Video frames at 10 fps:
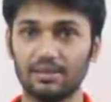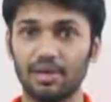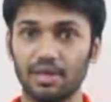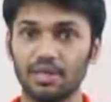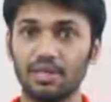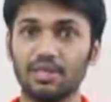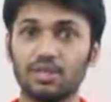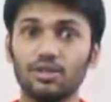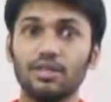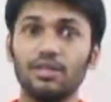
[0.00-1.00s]
Right.
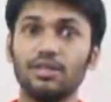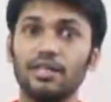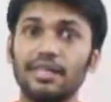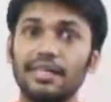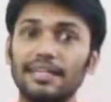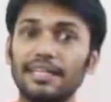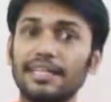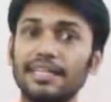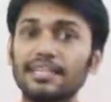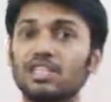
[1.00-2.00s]
So in
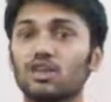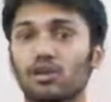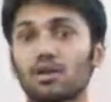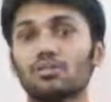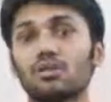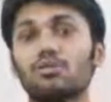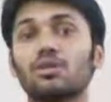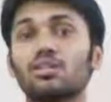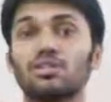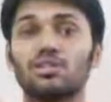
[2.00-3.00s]
each column you have
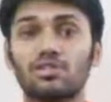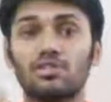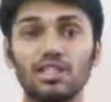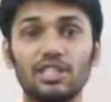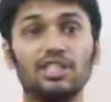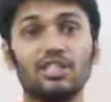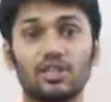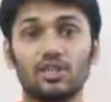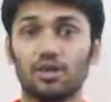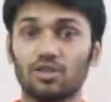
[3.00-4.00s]
got 3
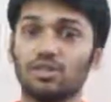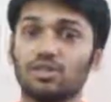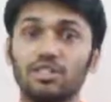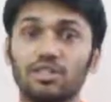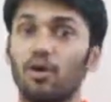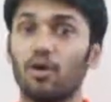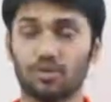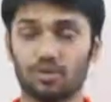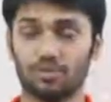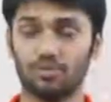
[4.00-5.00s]
dots or 3
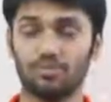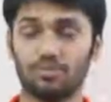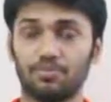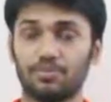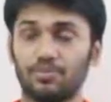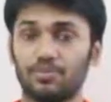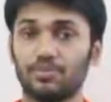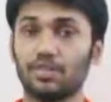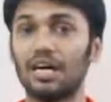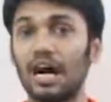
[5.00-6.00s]
boxes.
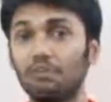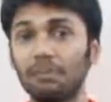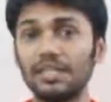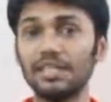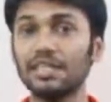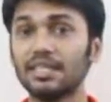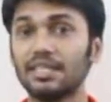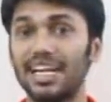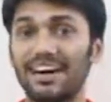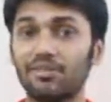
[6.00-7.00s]
Now how many
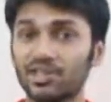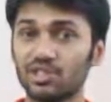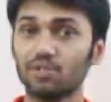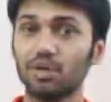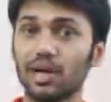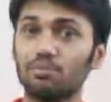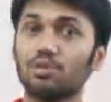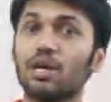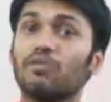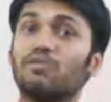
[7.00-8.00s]
arrays you have?
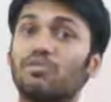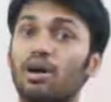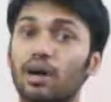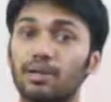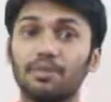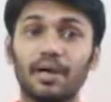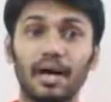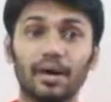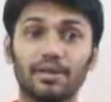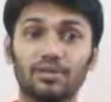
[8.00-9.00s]
You have 5
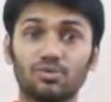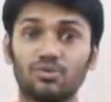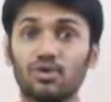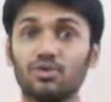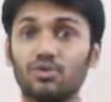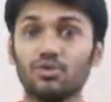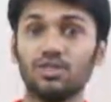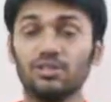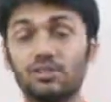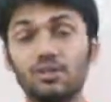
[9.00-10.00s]
arrays. 1, 2,
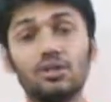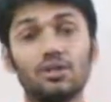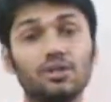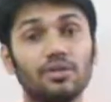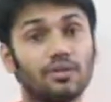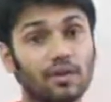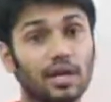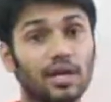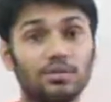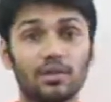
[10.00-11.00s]
3, 4,
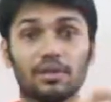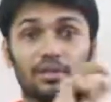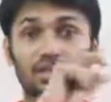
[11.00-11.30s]
5